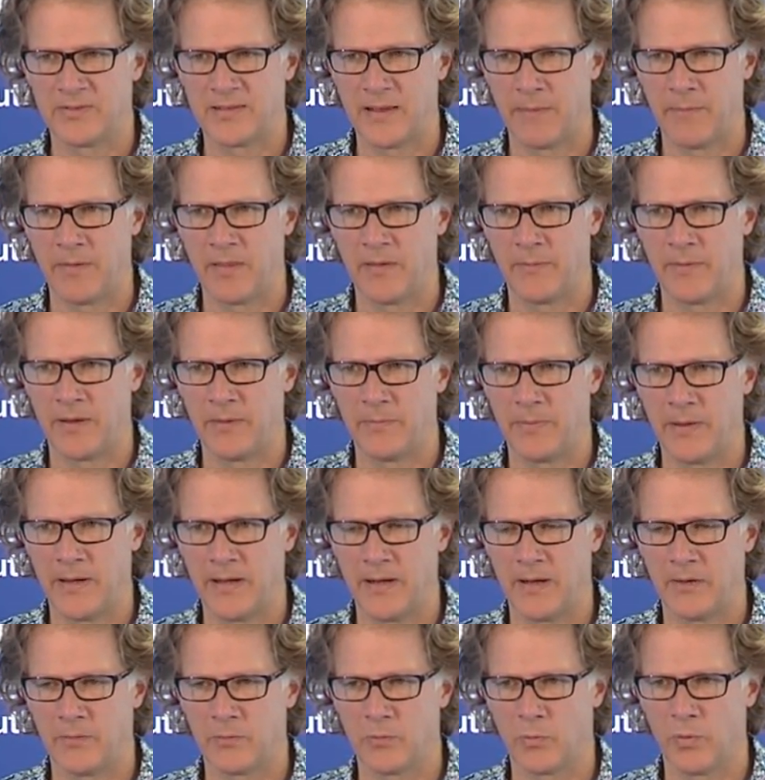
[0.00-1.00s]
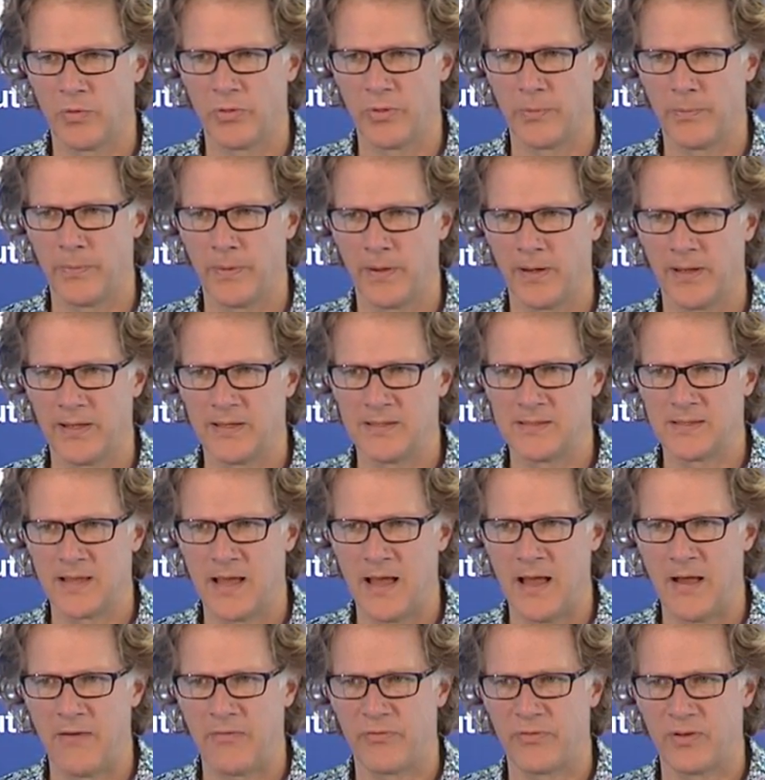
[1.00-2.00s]
some of them had been in with the police
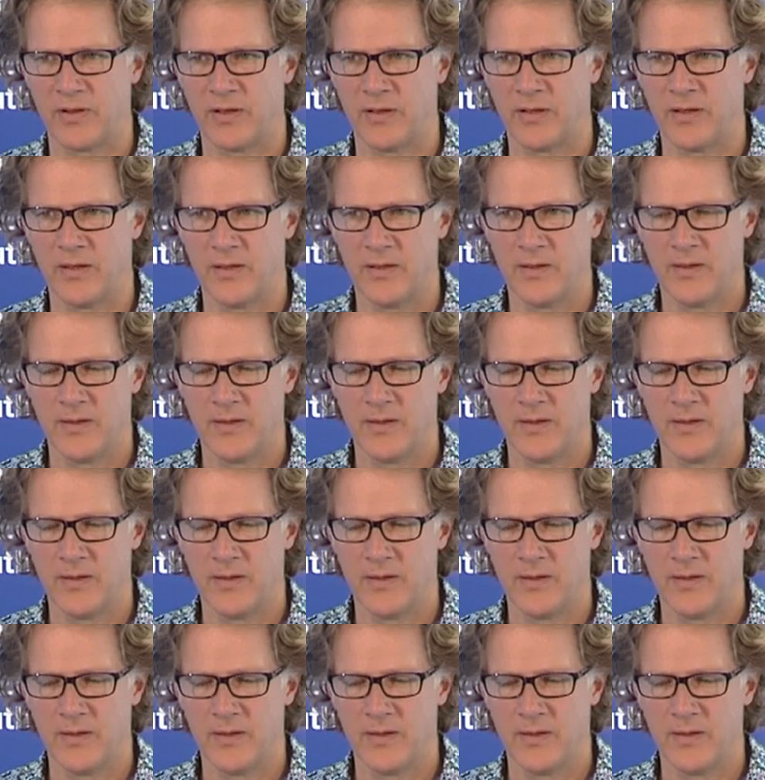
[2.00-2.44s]
after,